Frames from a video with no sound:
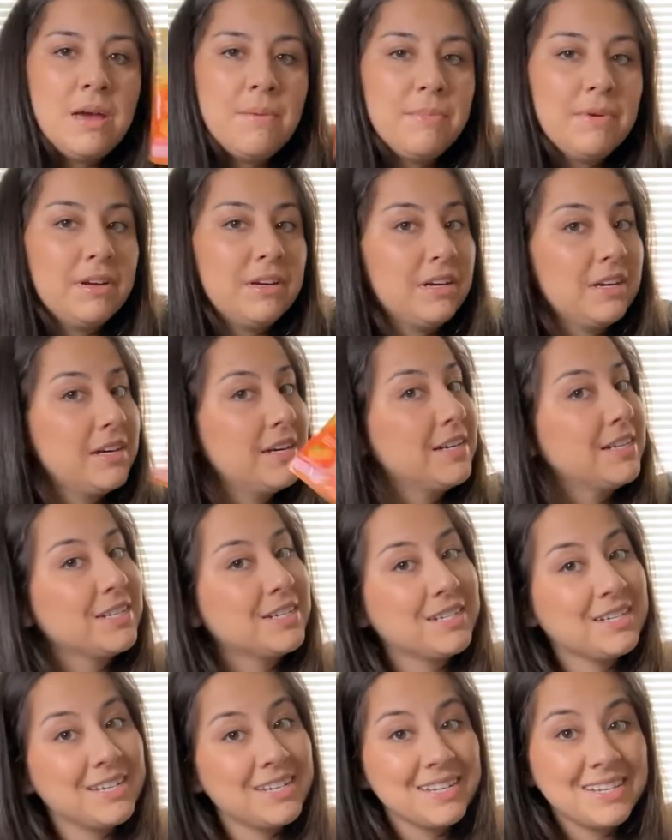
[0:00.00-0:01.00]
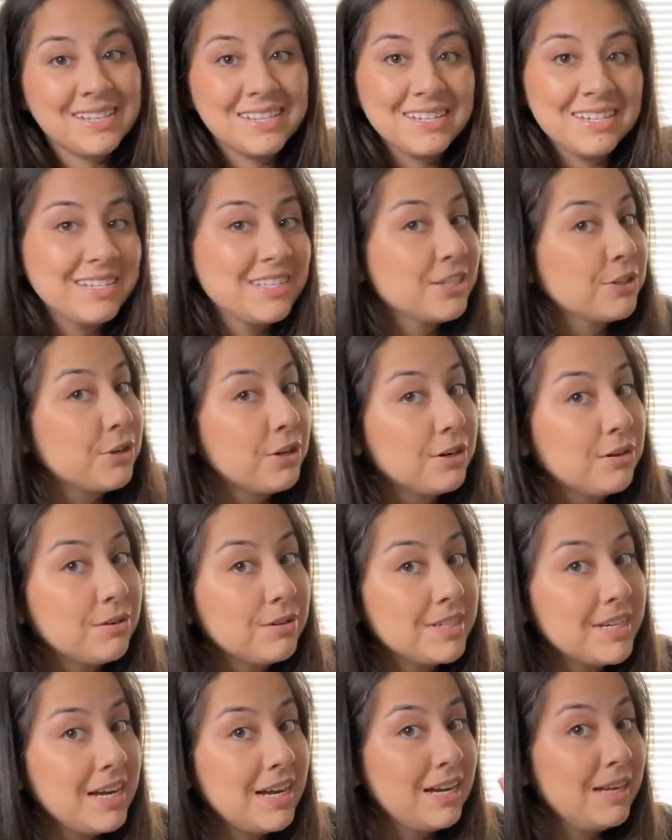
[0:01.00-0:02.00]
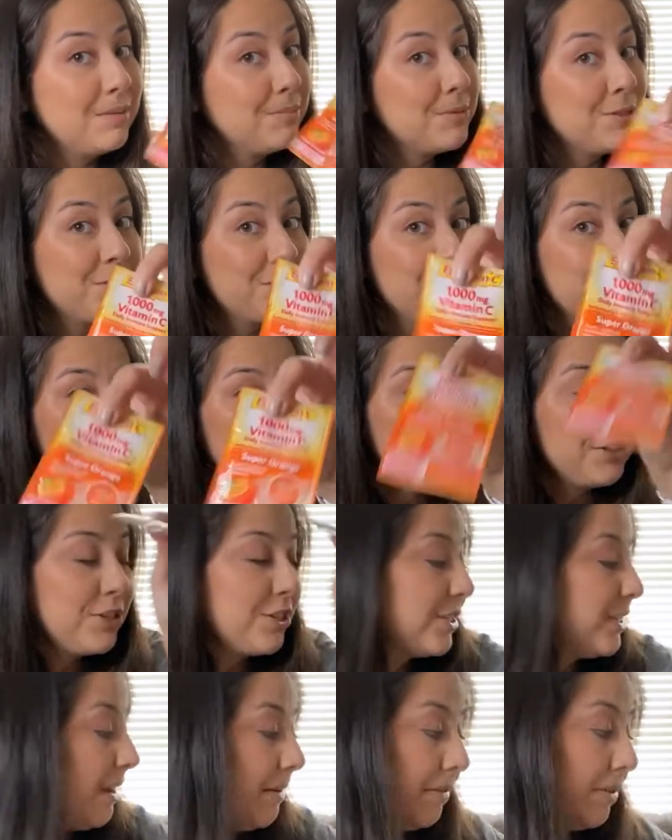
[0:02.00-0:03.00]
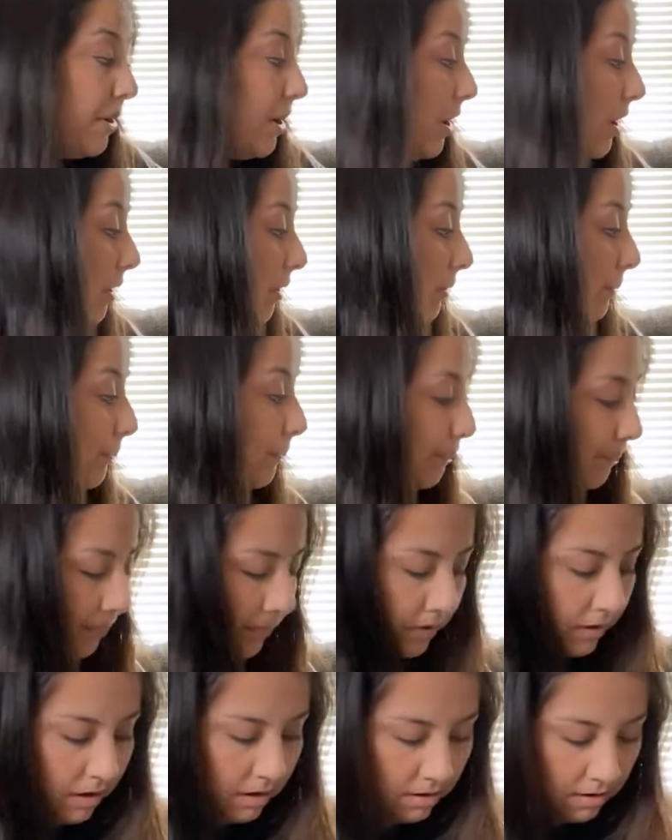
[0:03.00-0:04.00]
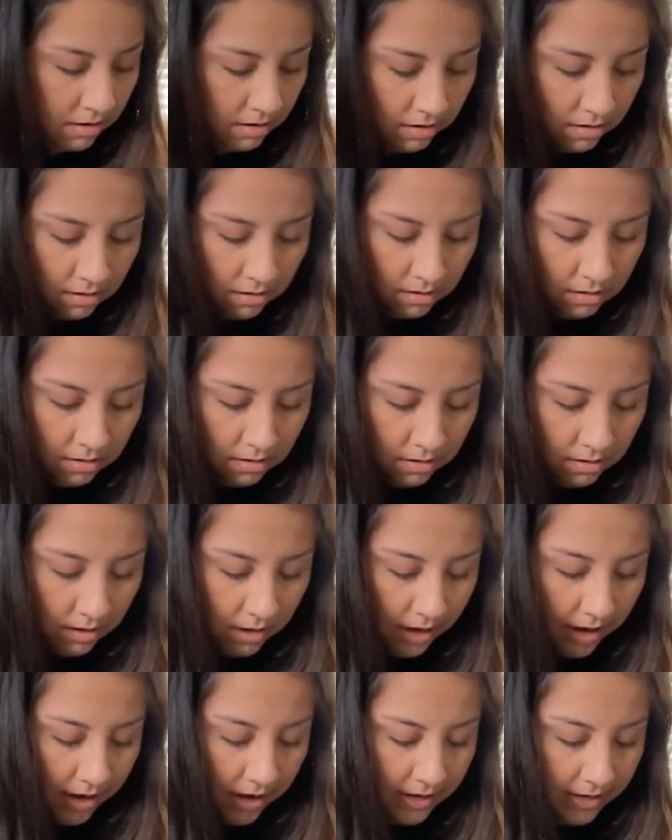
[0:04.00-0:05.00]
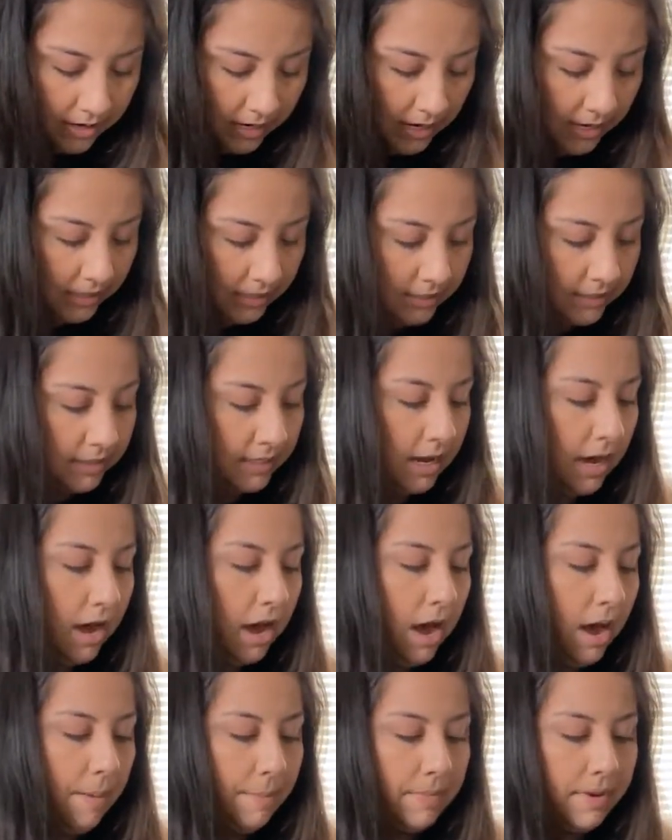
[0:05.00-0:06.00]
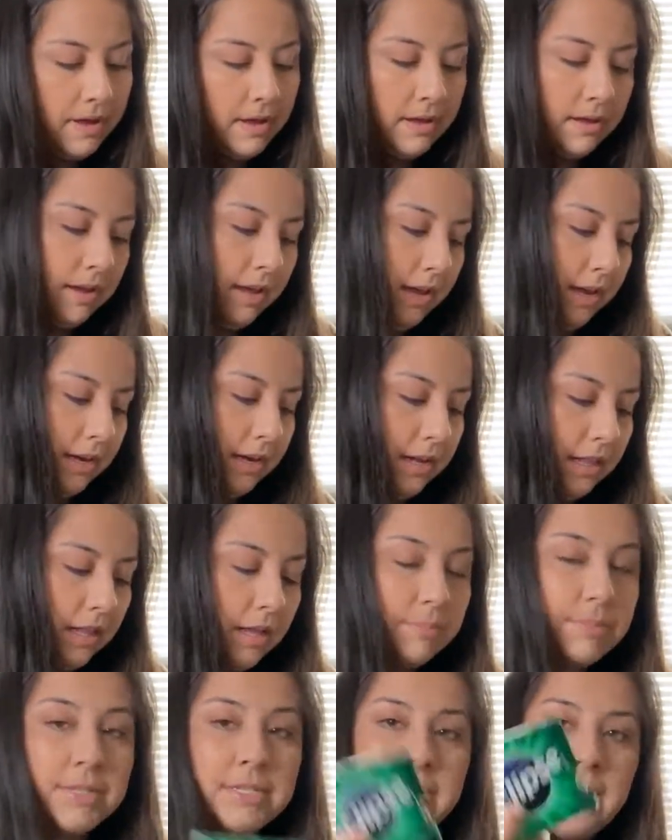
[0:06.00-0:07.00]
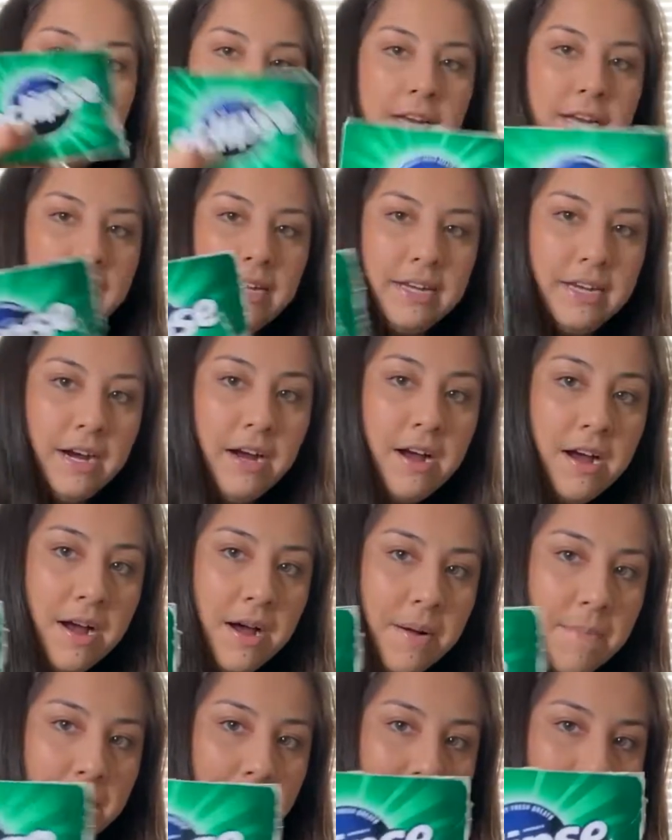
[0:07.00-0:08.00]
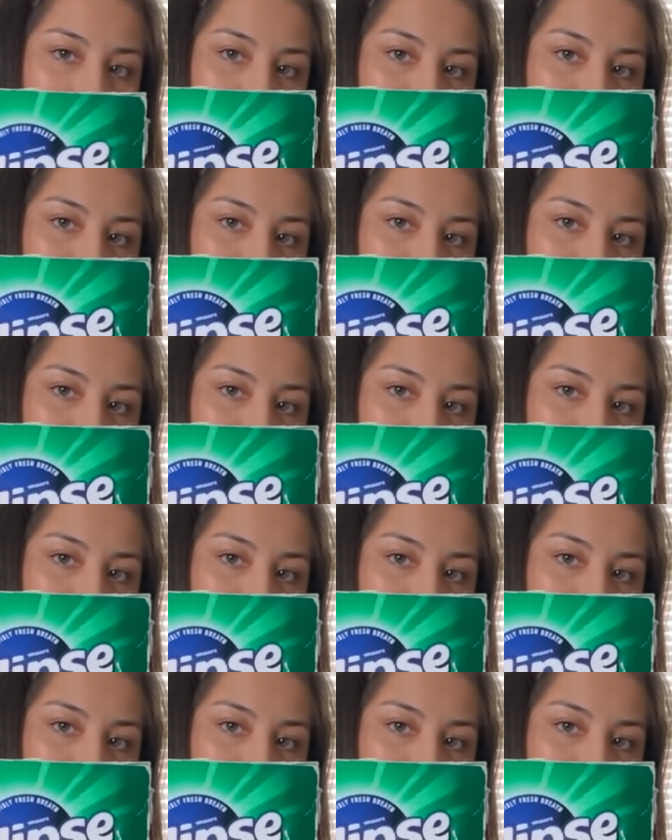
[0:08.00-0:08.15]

because this critical times, just never know. I got some Eclipse gum.